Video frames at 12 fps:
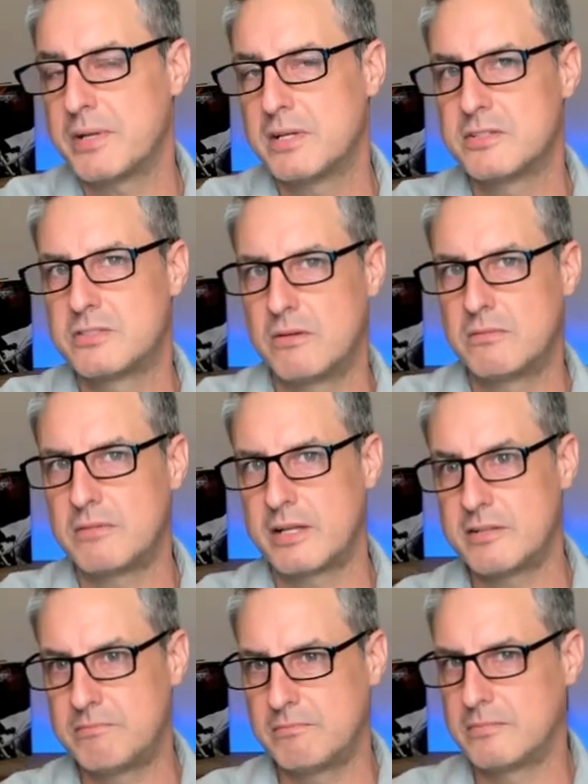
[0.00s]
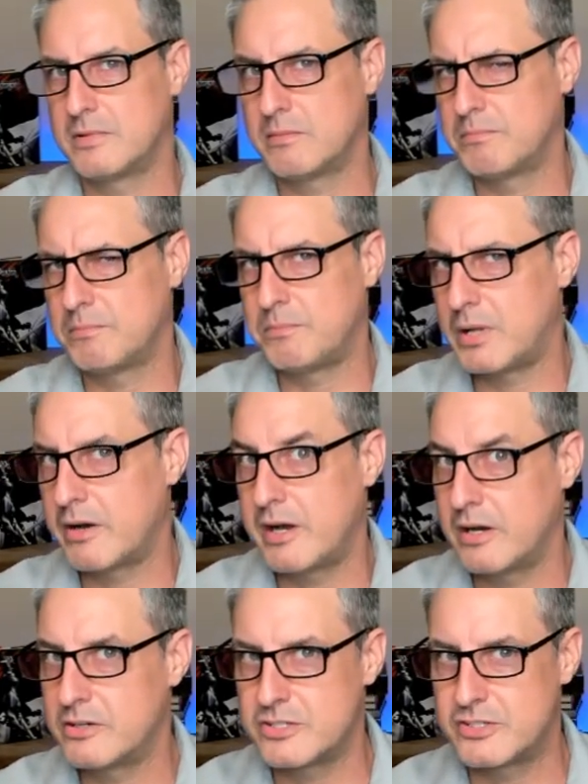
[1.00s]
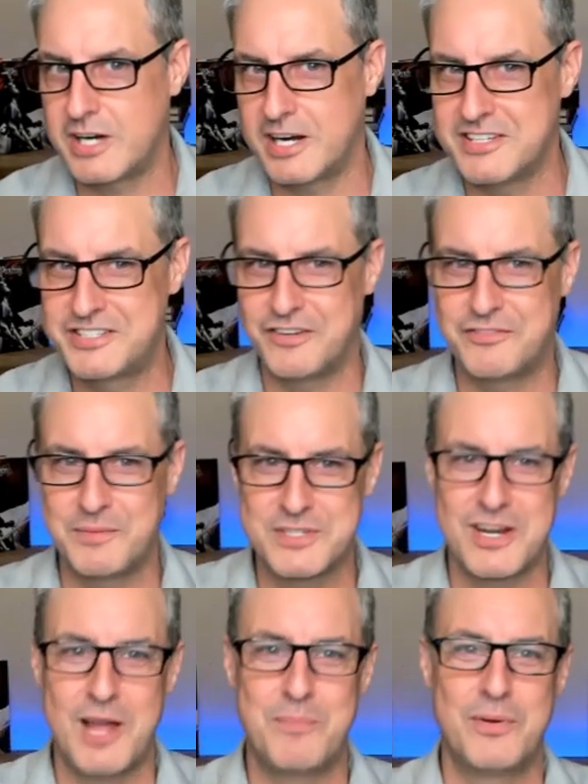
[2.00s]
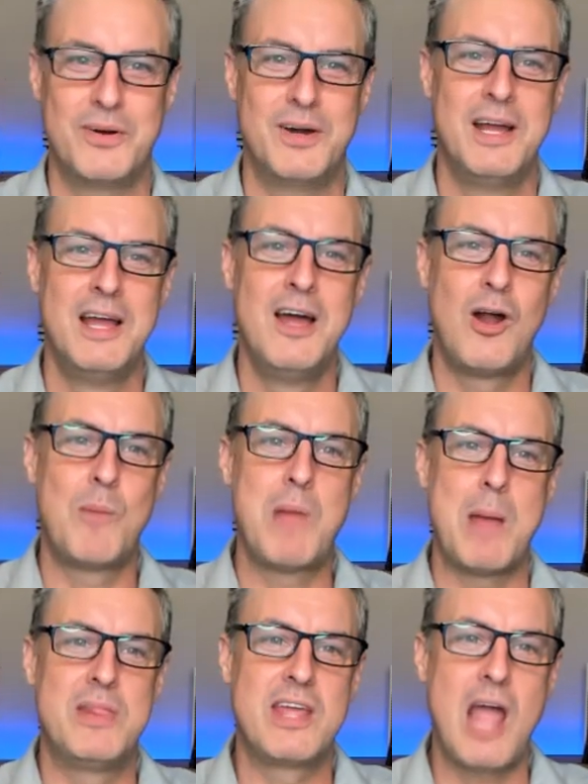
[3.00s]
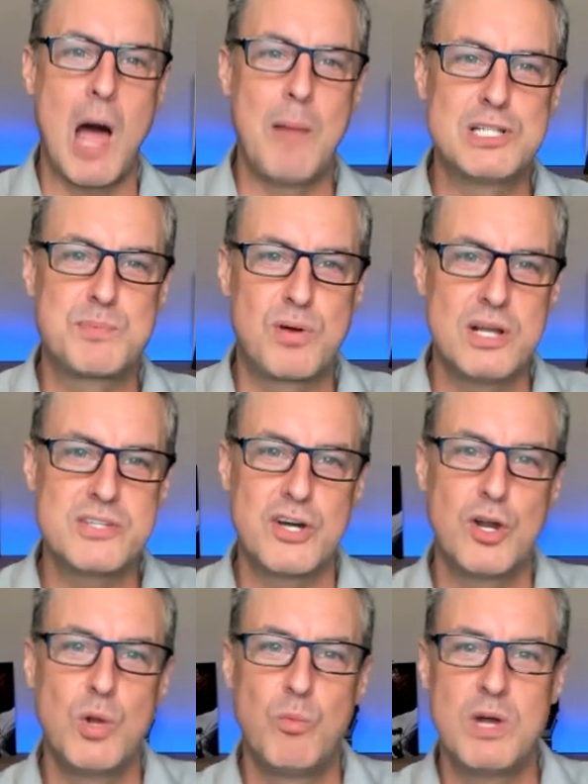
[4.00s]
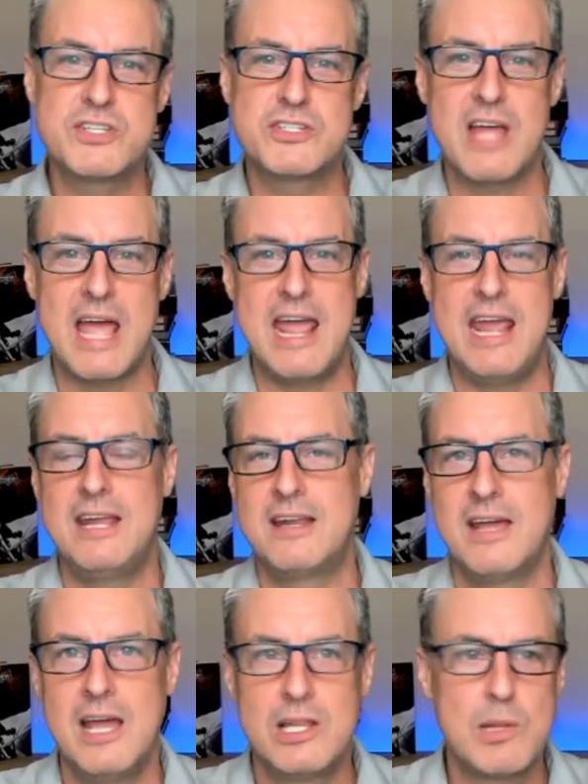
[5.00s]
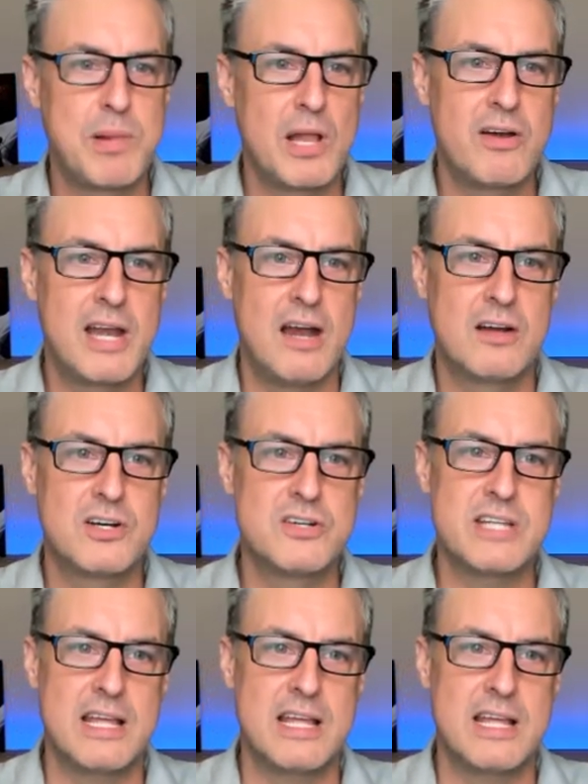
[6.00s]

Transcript: So like the player characters are trying to steal from the shop owner, or maybe the goblin's prisoner who wishes to aid the player characters,